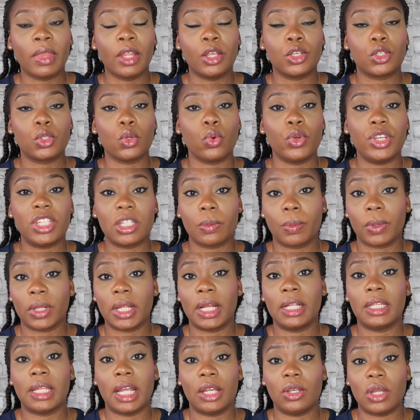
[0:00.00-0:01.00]
So it's
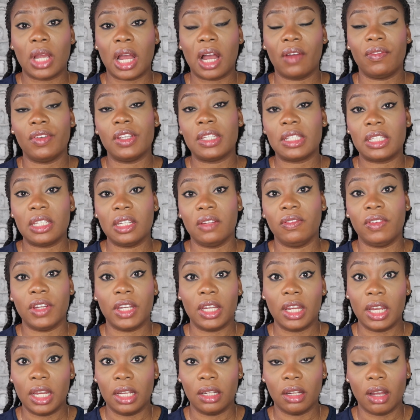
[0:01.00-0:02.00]
important that you have a
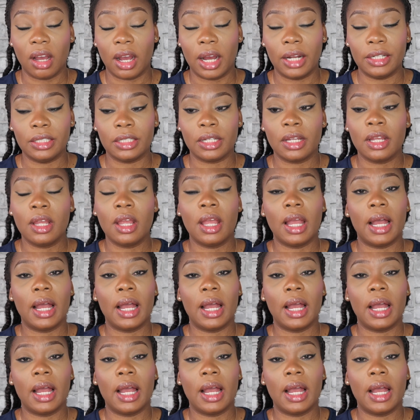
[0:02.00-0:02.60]
CV in hand.